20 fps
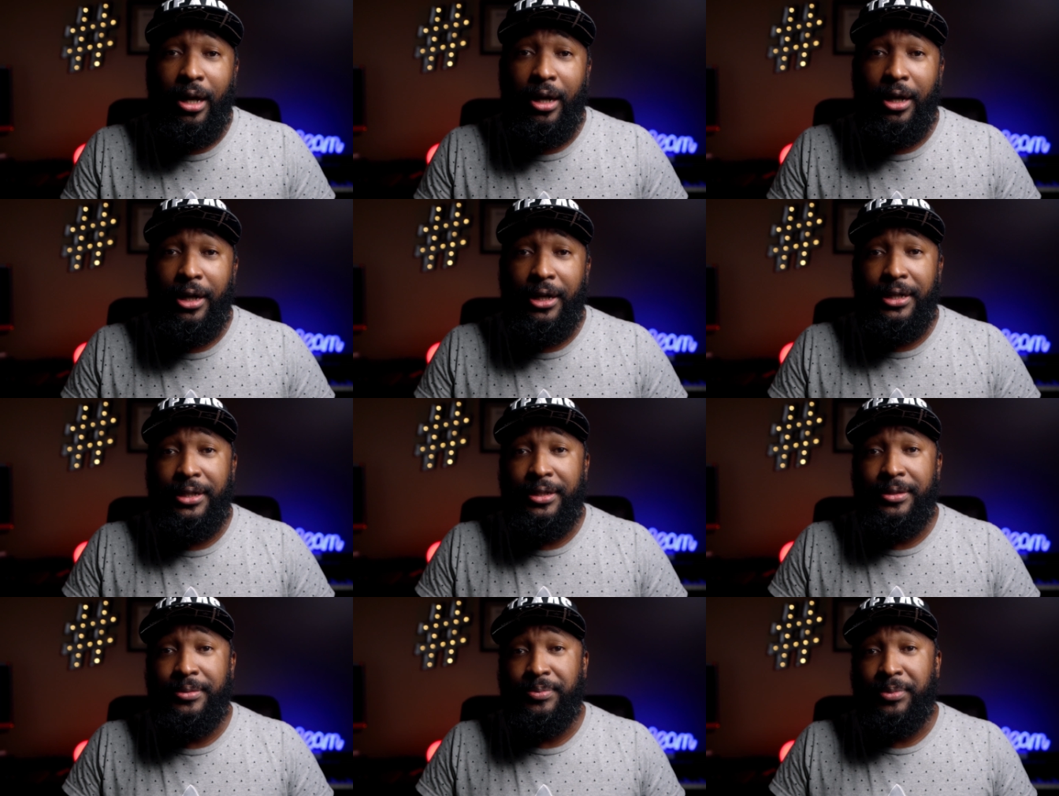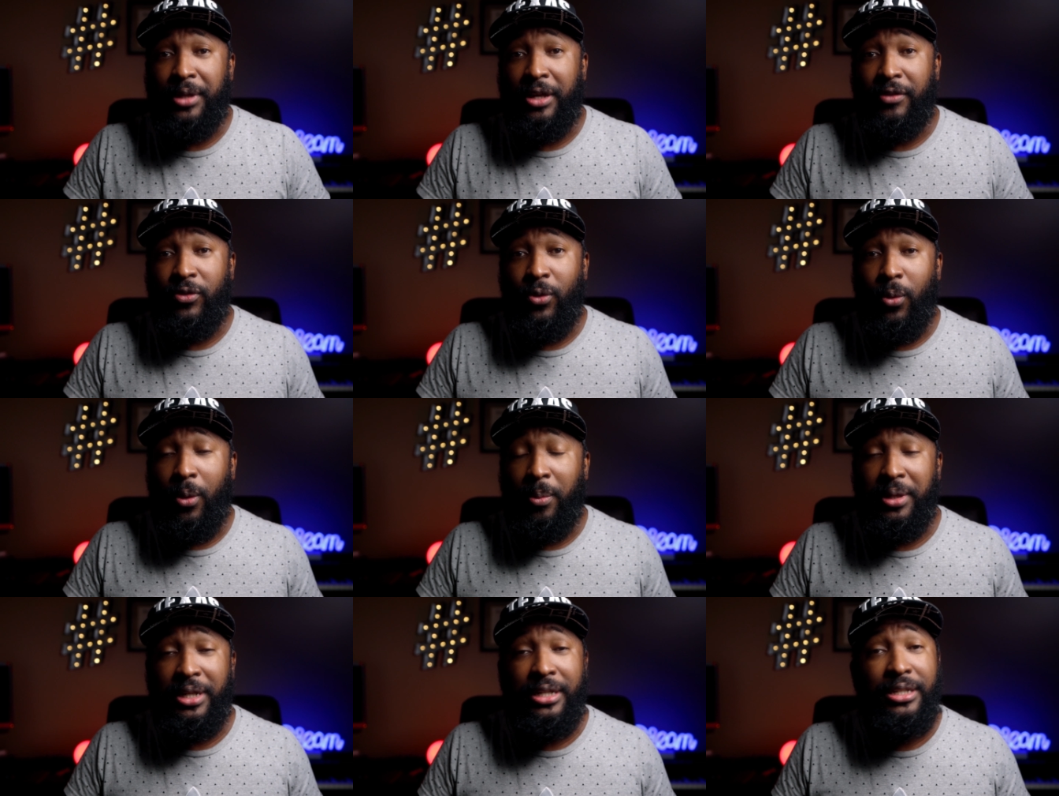Um, if you
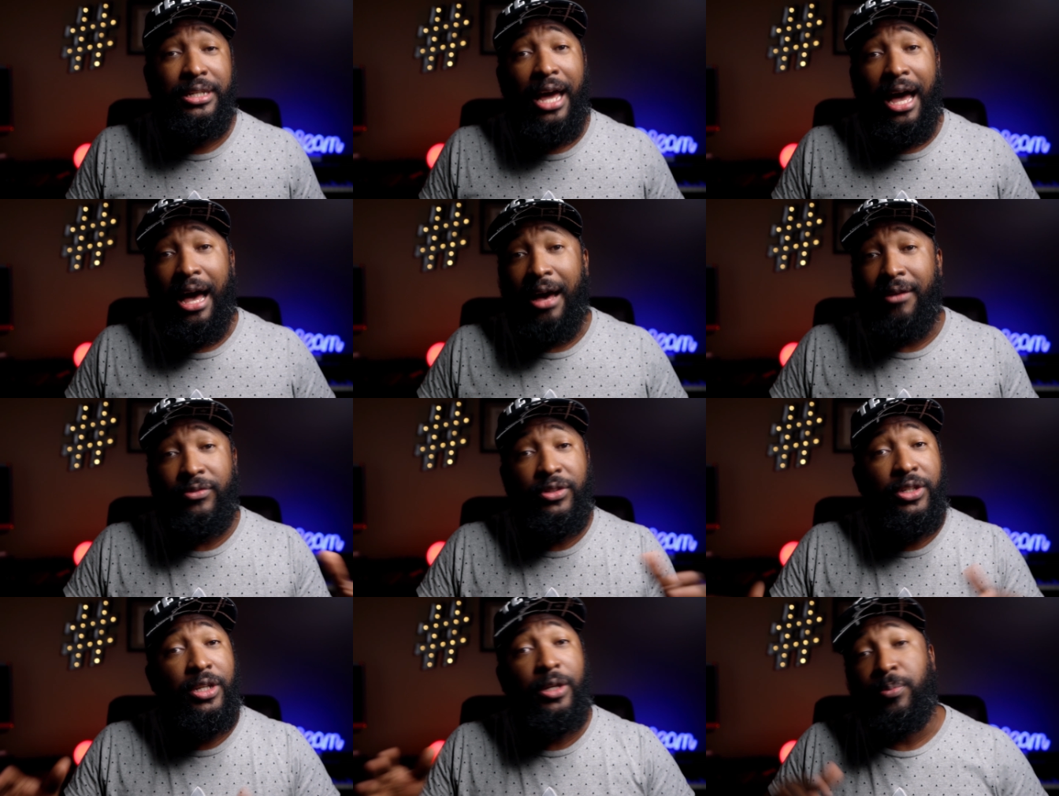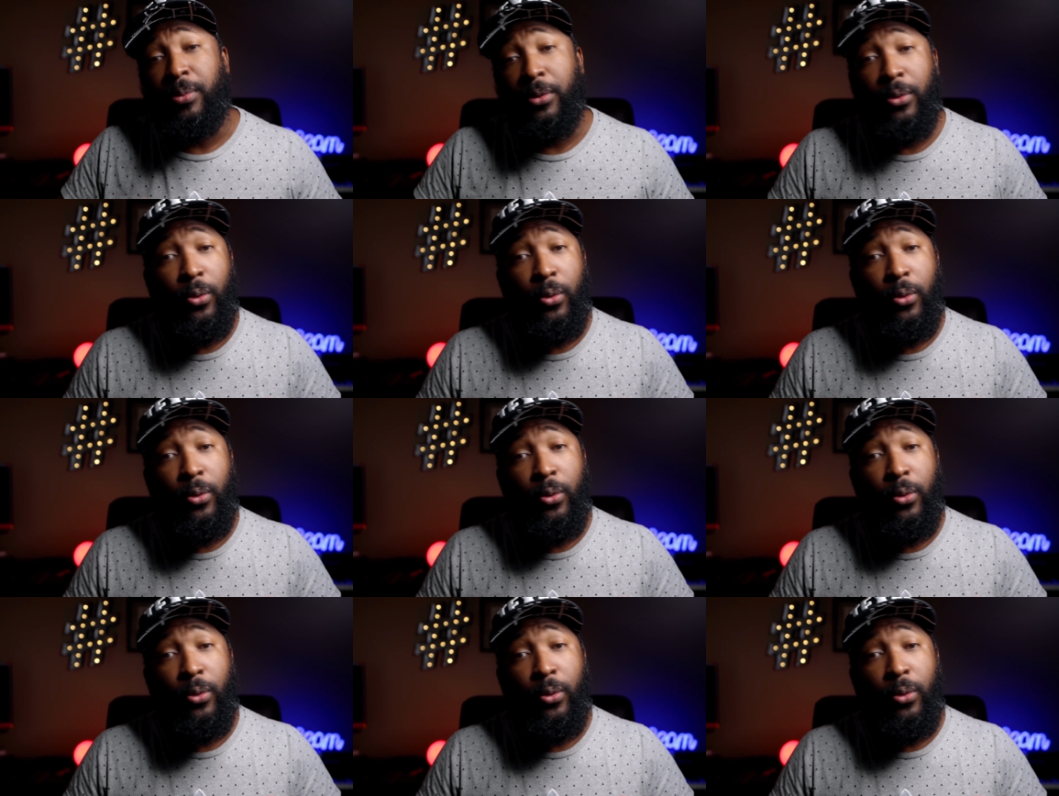want me to dive deeper,